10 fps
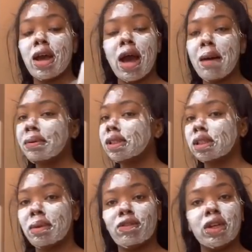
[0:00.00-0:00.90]
I put this
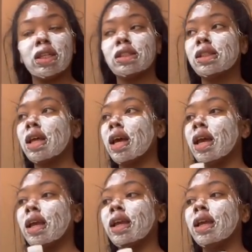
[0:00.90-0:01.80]
on my face.
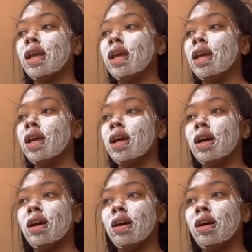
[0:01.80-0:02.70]
Like,
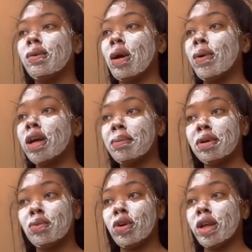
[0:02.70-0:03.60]
when I wake up in
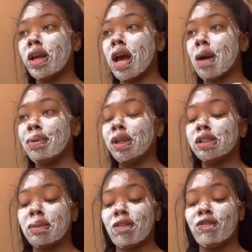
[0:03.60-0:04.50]
the morning, I put this
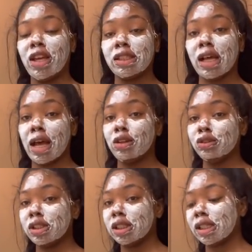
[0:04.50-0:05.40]
on my face. I
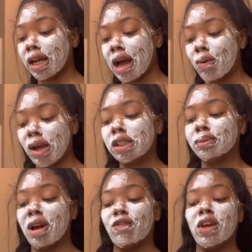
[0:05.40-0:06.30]
use this like I wash
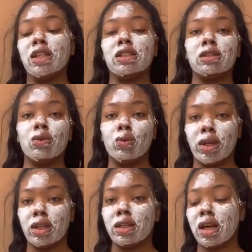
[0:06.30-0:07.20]
my face with